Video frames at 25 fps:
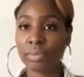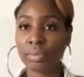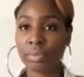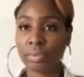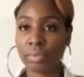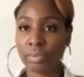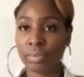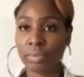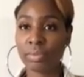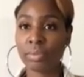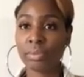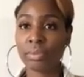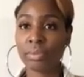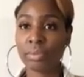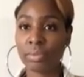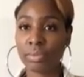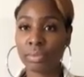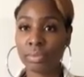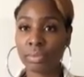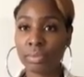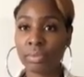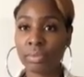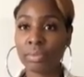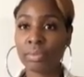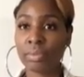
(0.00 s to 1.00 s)

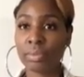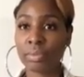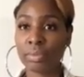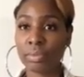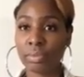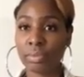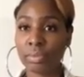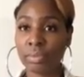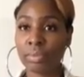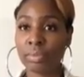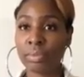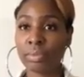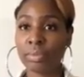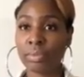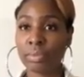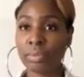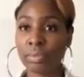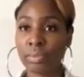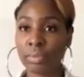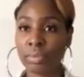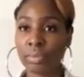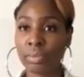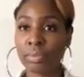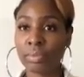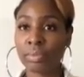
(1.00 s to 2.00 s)

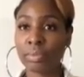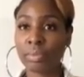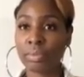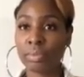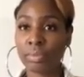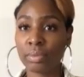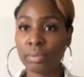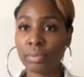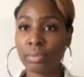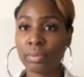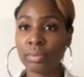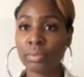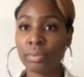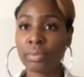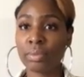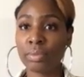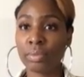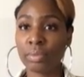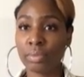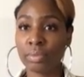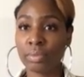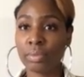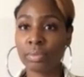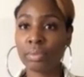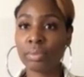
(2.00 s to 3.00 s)

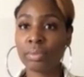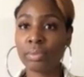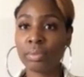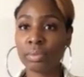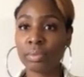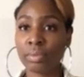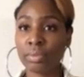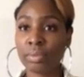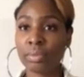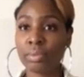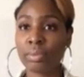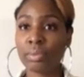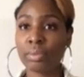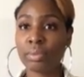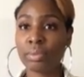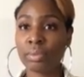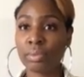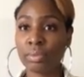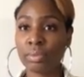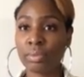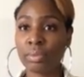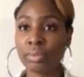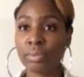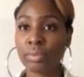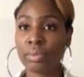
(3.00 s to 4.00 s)

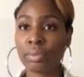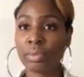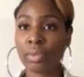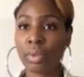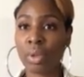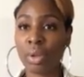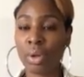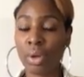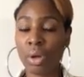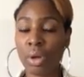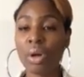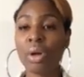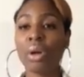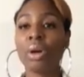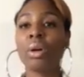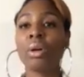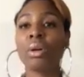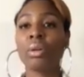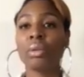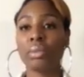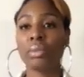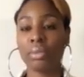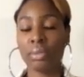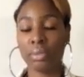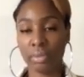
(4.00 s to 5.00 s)

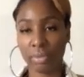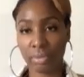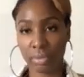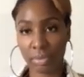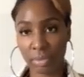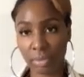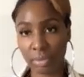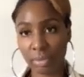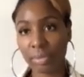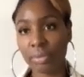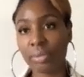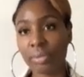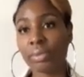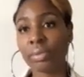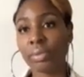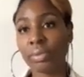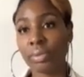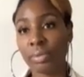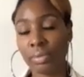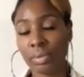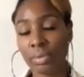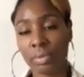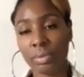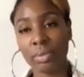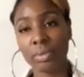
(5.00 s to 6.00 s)
[no speech]